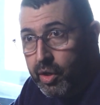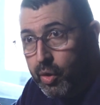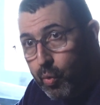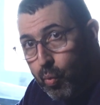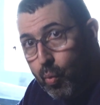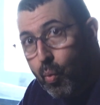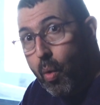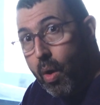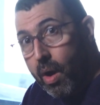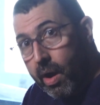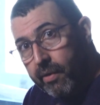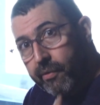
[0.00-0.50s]
You
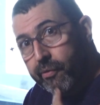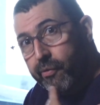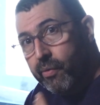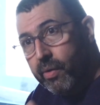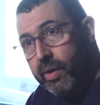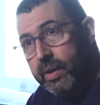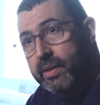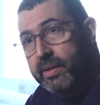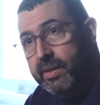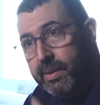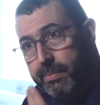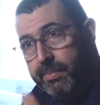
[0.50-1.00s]
want
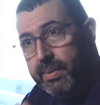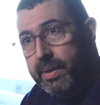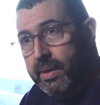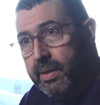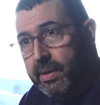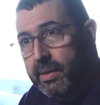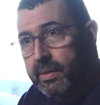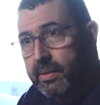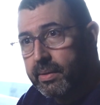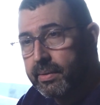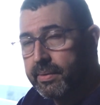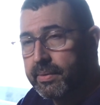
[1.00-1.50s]
for it to
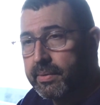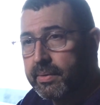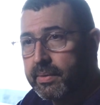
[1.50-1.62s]
be